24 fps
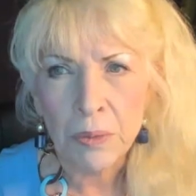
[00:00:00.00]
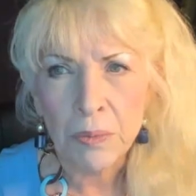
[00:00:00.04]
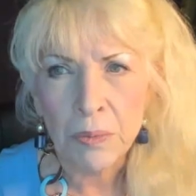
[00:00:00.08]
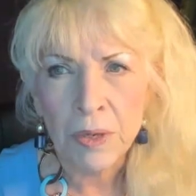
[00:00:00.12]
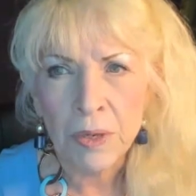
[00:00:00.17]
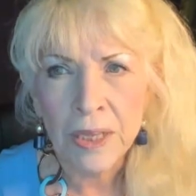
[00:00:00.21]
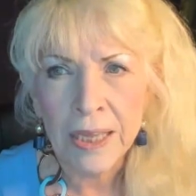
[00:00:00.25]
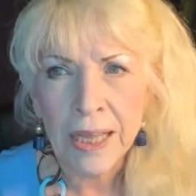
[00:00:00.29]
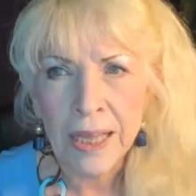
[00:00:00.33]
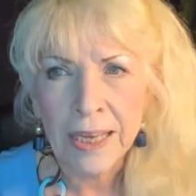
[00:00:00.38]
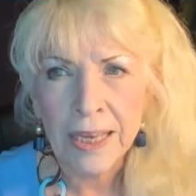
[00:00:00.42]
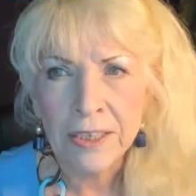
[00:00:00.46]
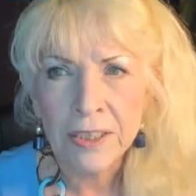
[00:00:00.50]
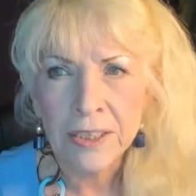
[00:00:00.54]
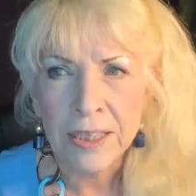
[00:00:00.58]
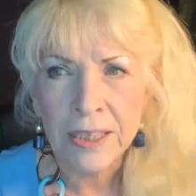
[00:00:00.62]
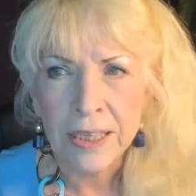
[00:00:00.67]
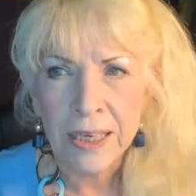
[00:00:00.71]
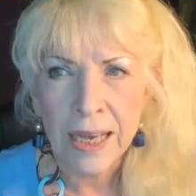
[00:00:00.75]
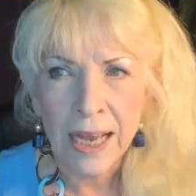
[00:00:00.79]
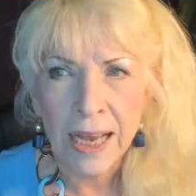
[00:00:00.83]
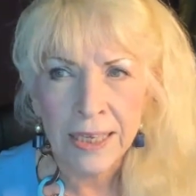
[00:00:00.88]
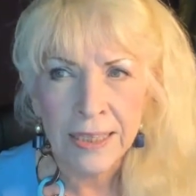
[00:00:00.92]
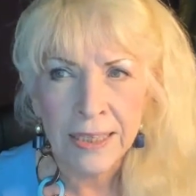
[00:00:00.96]
that relate to
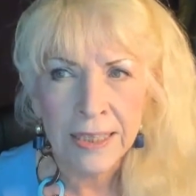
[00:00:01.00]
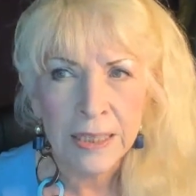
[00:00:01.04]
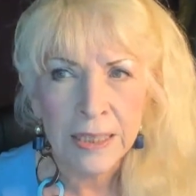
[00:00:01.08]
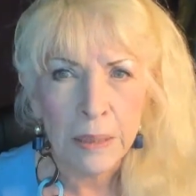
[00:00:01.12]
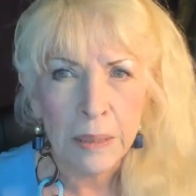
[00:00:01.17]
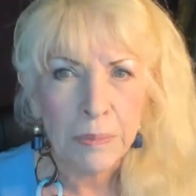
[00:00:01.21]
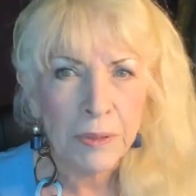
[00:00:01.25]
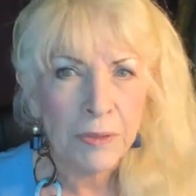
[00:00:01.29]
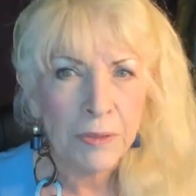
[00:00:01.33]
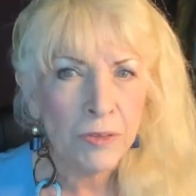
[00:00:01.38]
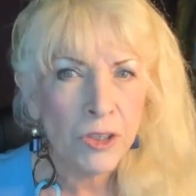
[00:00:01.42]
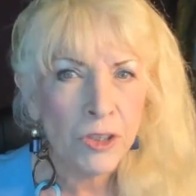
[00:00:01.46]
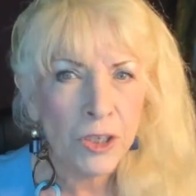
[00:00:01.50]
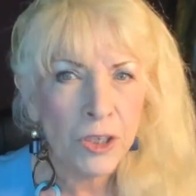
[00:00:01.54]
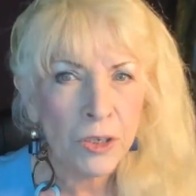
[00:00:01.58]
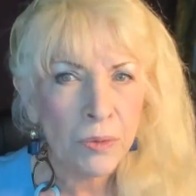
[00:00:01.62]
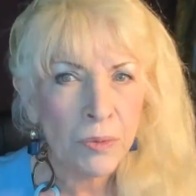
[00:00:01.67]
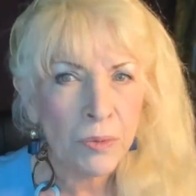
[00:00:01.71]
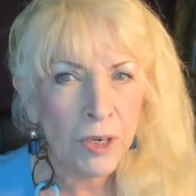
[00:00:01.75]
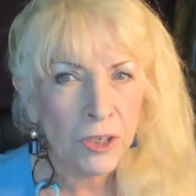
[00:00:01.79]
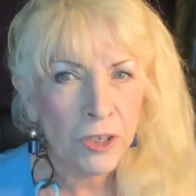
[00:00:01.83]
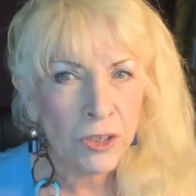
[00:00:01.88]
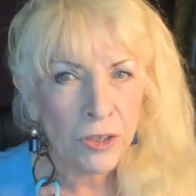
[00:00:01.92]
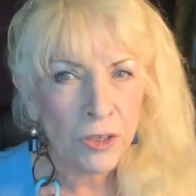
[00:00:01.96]
the concept of
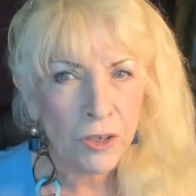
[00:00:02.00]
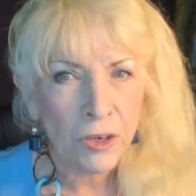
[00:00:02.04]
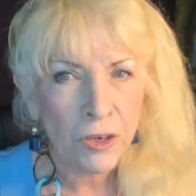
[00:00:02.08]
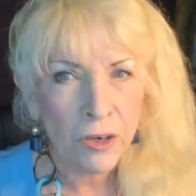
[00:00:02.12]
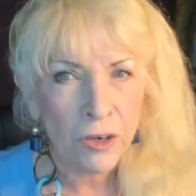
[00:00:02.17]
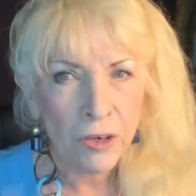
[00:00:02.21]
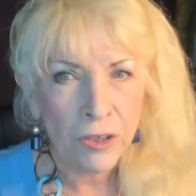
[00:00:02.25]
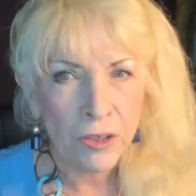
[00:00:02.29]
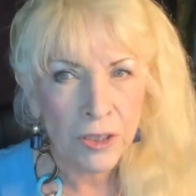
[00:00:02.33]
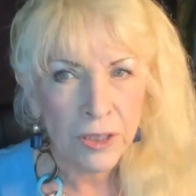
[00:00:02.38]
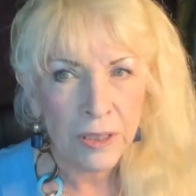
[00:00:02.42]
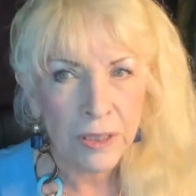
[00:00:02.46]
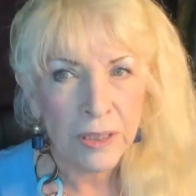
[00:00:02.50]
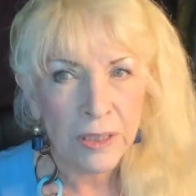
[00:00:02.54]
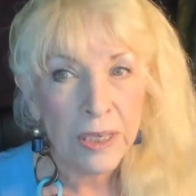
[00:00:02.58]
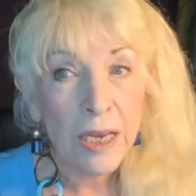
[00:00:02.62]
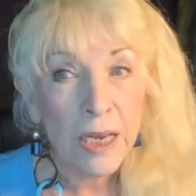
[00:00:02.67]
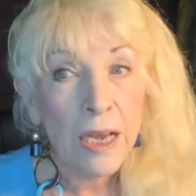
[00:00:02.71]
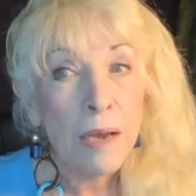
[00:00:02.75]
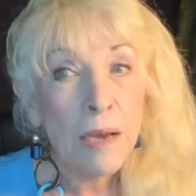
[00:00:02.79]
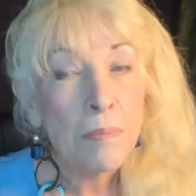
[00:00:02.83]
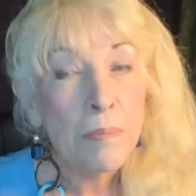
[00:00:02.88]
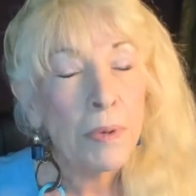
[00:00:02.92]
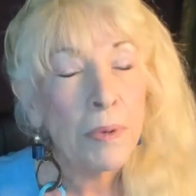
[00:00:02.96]
generational curses,
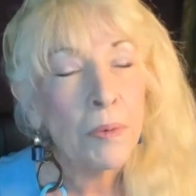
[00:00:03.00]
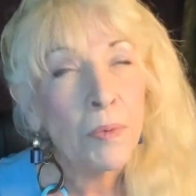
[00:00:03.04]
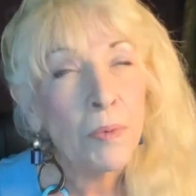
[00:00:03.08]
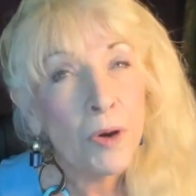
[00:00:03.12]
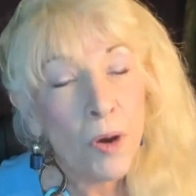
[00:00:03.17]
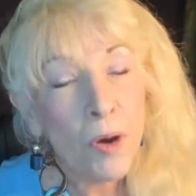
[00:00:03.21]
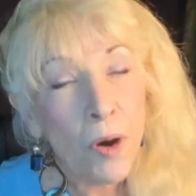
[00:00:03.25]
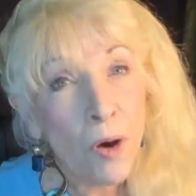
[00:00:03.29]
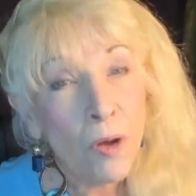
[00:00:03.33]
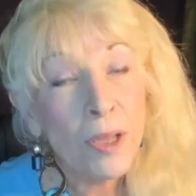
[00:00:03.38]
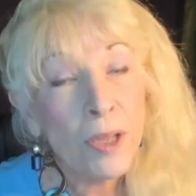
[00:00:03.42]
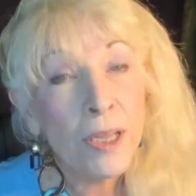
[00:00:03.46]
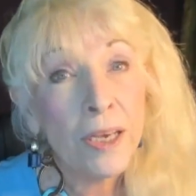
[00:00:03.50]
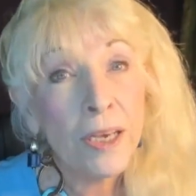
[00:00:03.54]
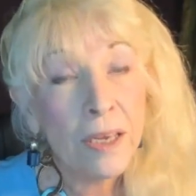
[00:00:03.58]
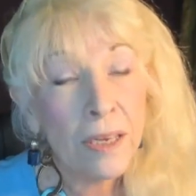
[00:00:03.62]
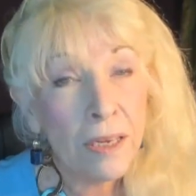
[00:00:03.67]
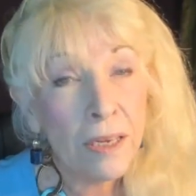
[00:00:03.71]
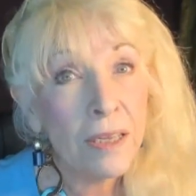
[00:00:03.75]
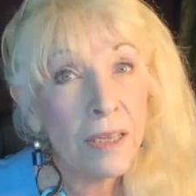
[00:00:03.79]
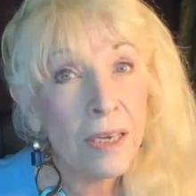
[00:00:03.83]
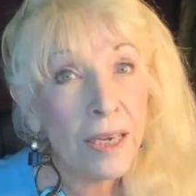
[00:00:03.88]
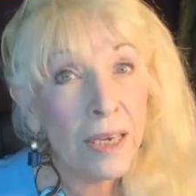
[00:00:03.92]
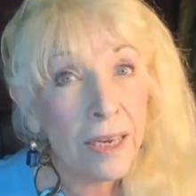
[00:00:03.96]
but we're only going
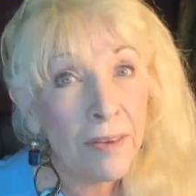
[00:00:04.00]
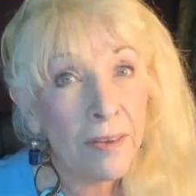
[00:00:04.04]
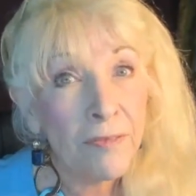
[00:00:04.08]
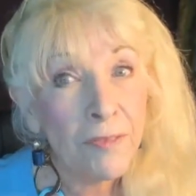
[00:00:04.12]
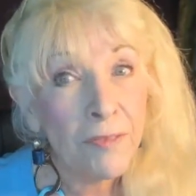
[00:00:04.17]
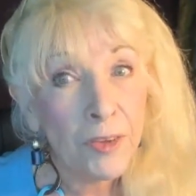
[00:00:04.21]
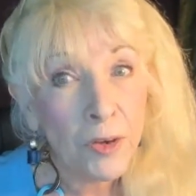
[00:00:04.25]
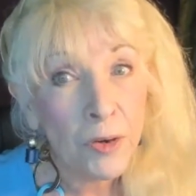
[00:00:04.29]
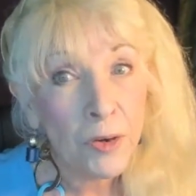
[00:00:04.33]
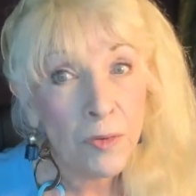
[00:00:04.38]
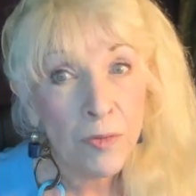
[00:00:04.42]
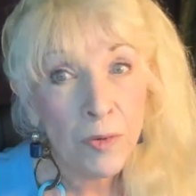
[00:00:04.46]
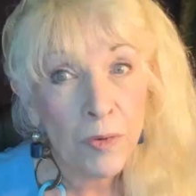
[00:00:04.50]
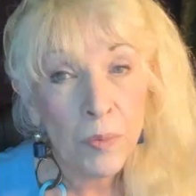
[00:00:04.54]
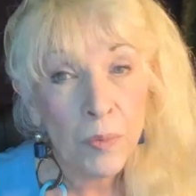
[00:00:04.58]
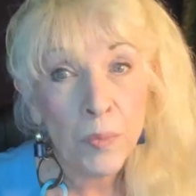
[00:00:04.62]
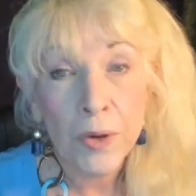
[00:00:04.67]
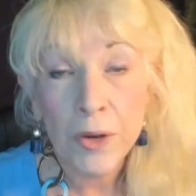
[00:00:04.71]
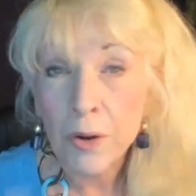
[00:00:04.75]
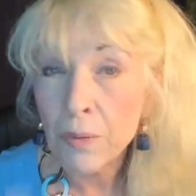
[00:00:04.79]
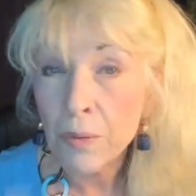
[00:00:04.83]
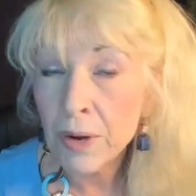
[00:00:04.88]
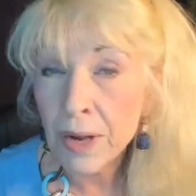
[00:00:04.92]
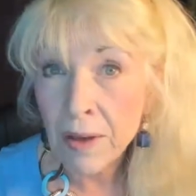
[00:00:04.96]
to look at a few of them.
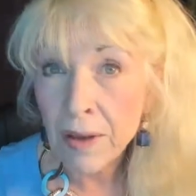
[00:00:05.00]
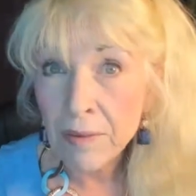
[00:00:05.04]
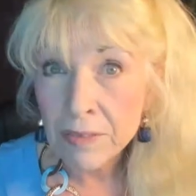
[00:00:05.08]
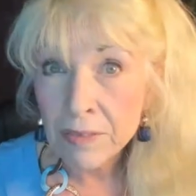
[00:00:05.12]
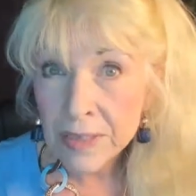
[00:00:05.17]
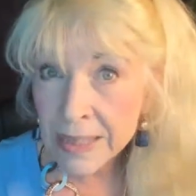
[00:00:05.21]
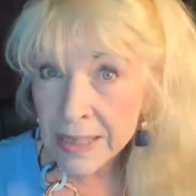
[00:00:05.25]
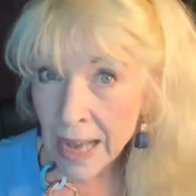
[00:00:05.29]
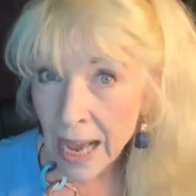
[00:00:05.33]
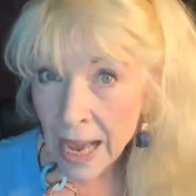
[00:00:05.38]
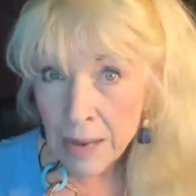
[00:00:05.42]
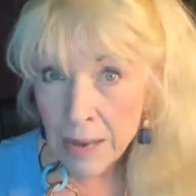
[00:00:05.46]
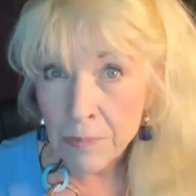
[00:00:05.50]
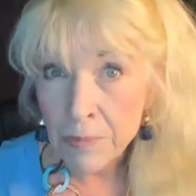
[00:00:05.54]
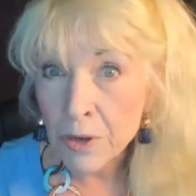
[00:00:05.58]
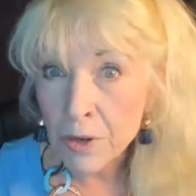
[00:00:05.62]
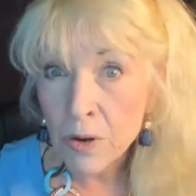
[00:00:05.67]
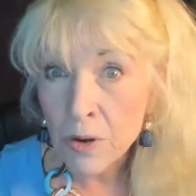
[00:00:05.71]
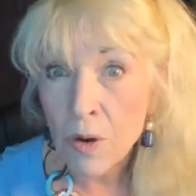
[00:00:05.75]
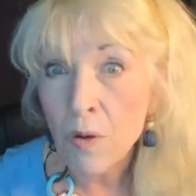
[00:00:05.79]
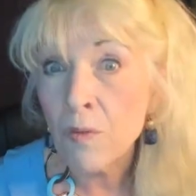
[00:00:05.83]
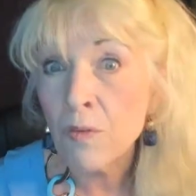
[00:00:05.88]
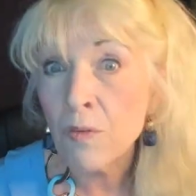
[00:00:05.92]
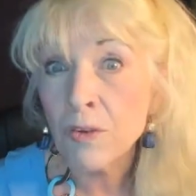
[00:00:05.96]
We don't have time to
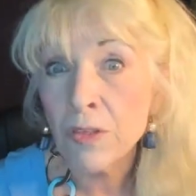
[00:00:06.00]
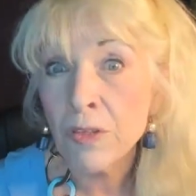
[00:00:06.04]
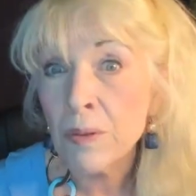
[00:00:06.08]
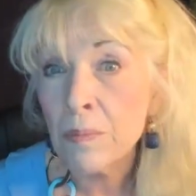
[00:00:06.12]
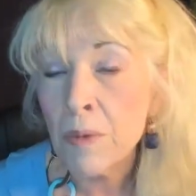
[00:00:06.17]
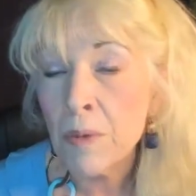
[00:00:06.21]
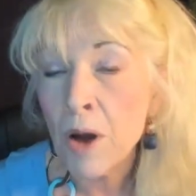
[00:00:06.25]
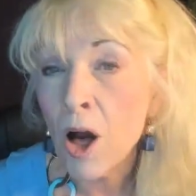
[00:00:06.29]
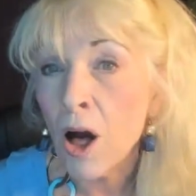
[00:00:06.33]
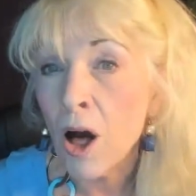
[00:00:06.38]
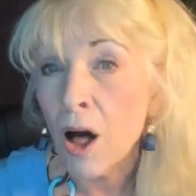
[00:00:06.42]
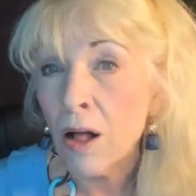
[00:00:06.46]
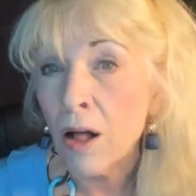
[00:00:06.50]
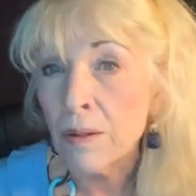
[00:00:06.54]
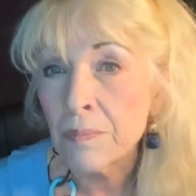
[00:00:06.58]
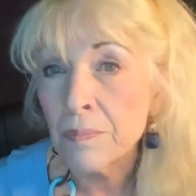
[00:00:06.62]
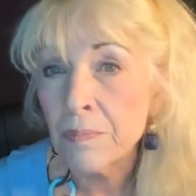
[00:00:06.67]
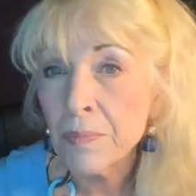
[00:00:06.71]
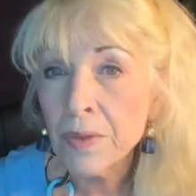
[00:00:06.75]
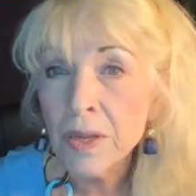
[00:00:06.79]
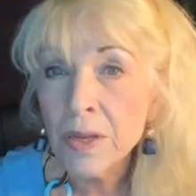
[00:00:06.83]
go over them all.